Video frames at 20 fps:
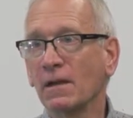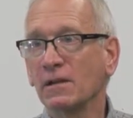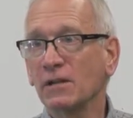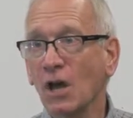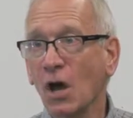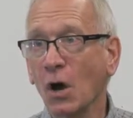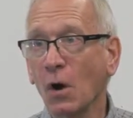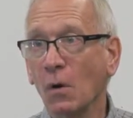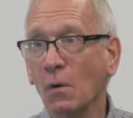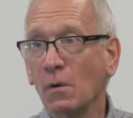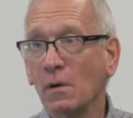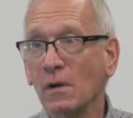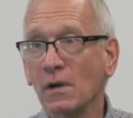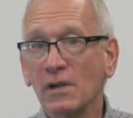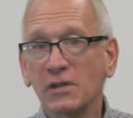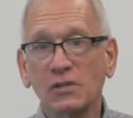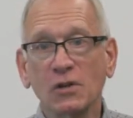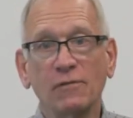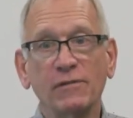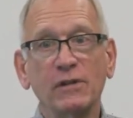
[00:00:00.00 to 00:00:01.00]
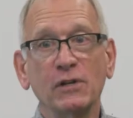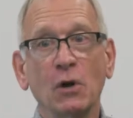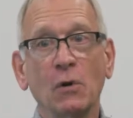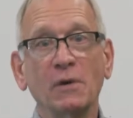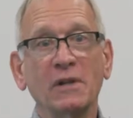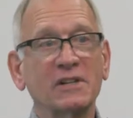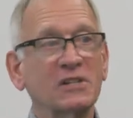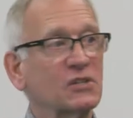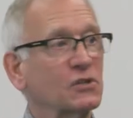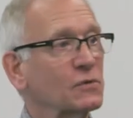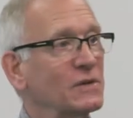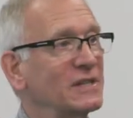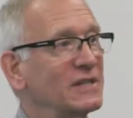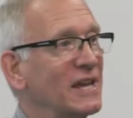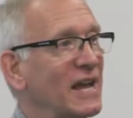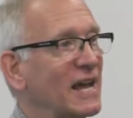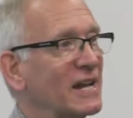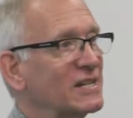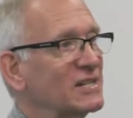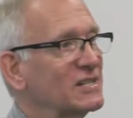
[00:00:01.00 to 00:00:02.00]
No. So if you don't excrete
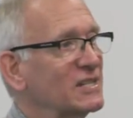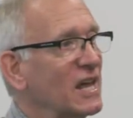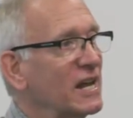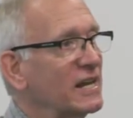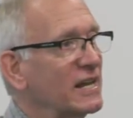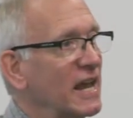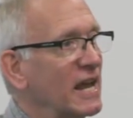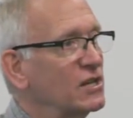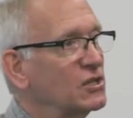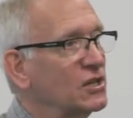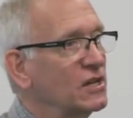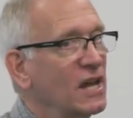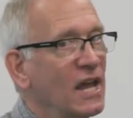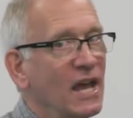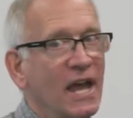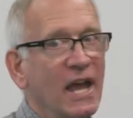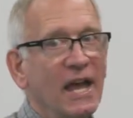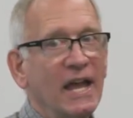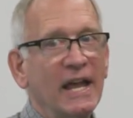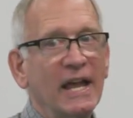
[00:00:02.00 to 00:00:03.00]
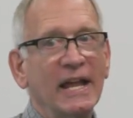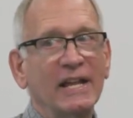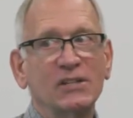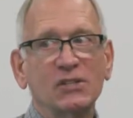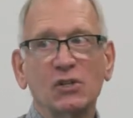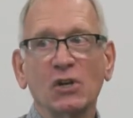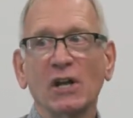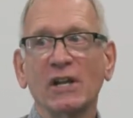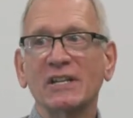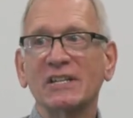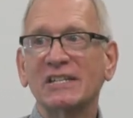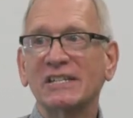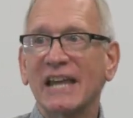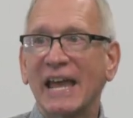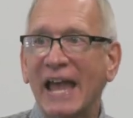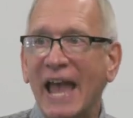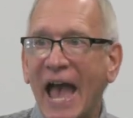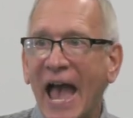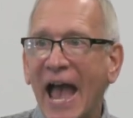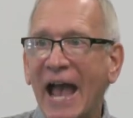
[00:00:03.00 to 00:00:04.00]
the anesthetic agent, it's going to
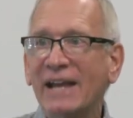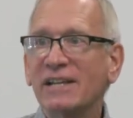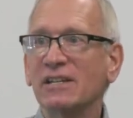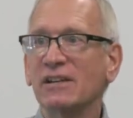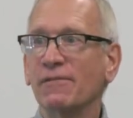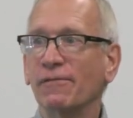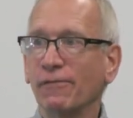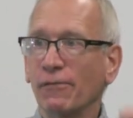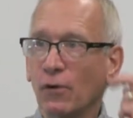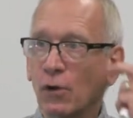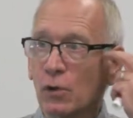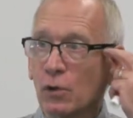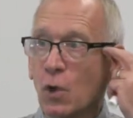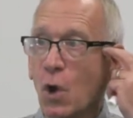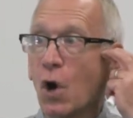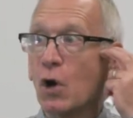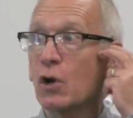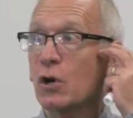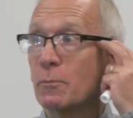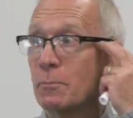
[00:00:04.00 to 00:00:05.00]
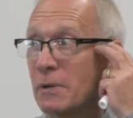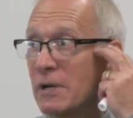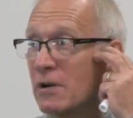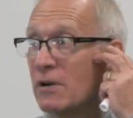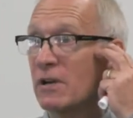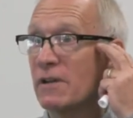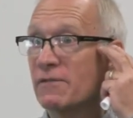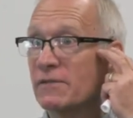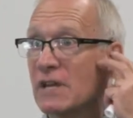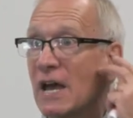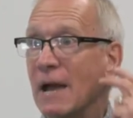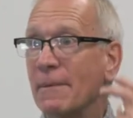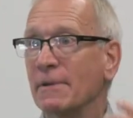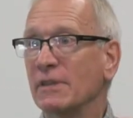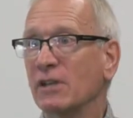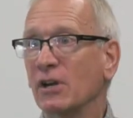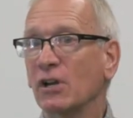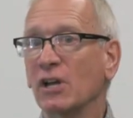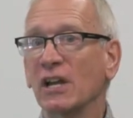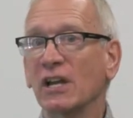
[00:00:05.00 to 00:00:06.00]
stay active for a longer period of time,
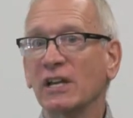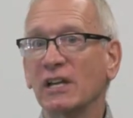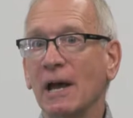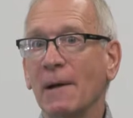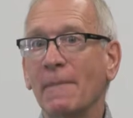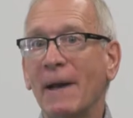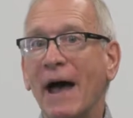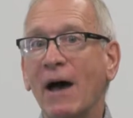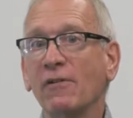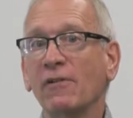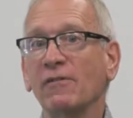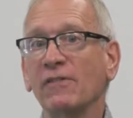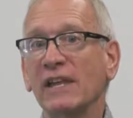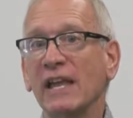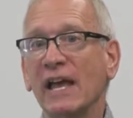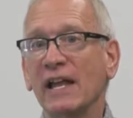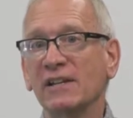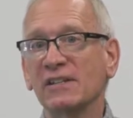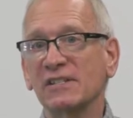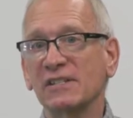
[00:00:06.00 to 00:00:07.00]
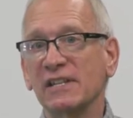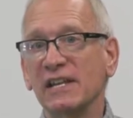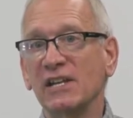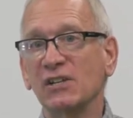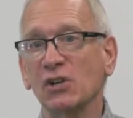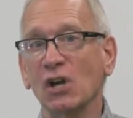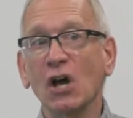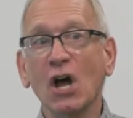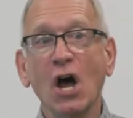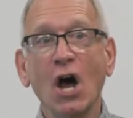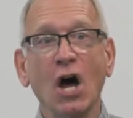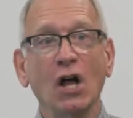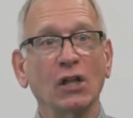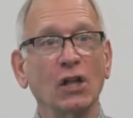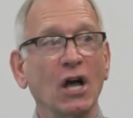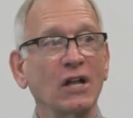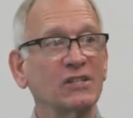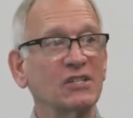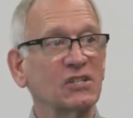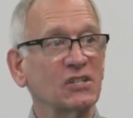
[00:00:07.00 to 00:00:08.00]
and they're going to come out of the anesthesia a
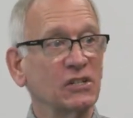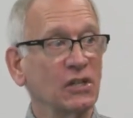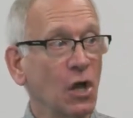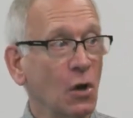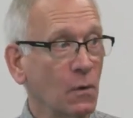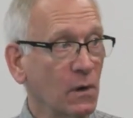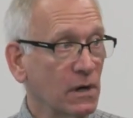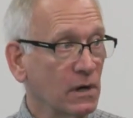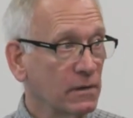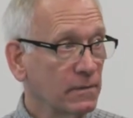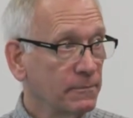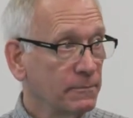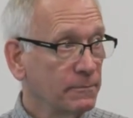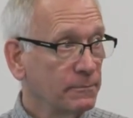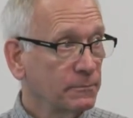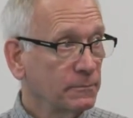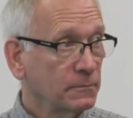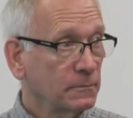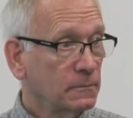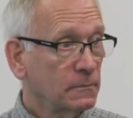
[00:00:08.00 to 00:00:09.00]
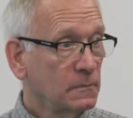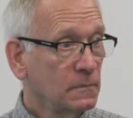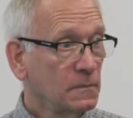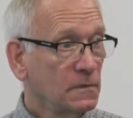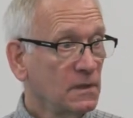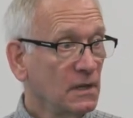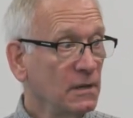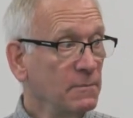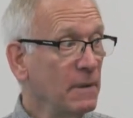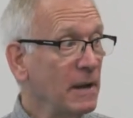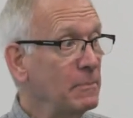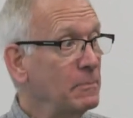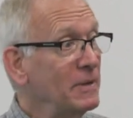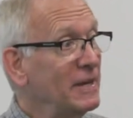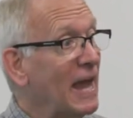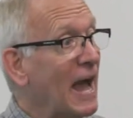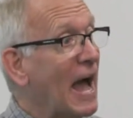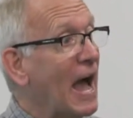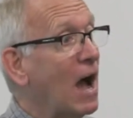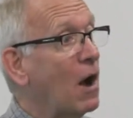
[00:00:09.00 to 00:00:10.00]
lot slower. It might
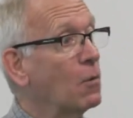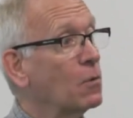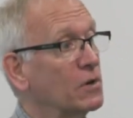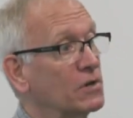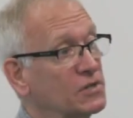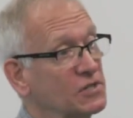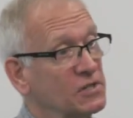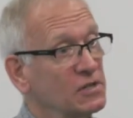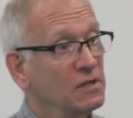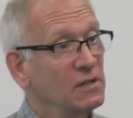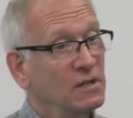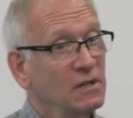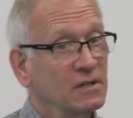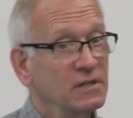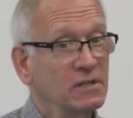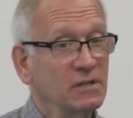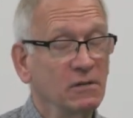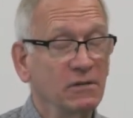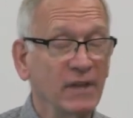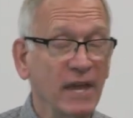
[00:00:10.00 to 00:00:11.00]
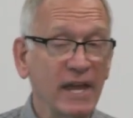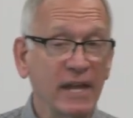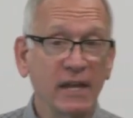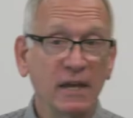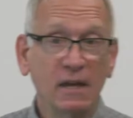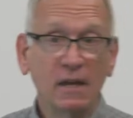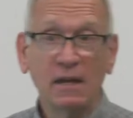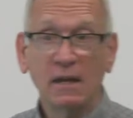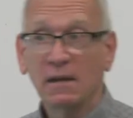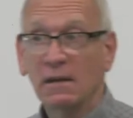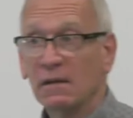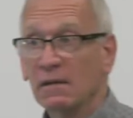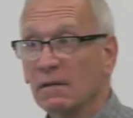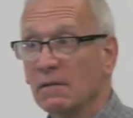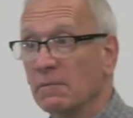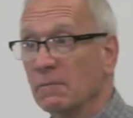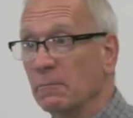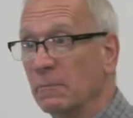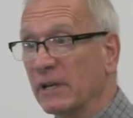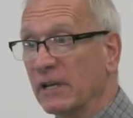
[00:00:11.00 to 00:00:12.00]
be hours till they
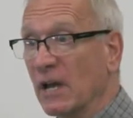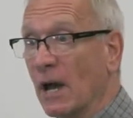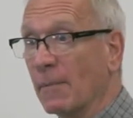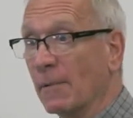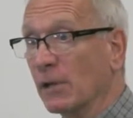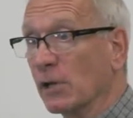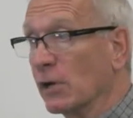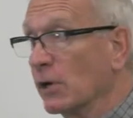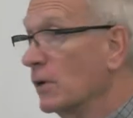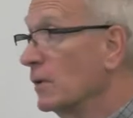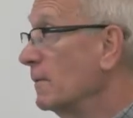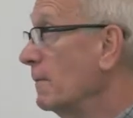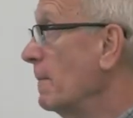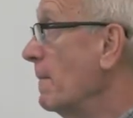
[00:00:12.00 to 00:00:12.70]
become alert.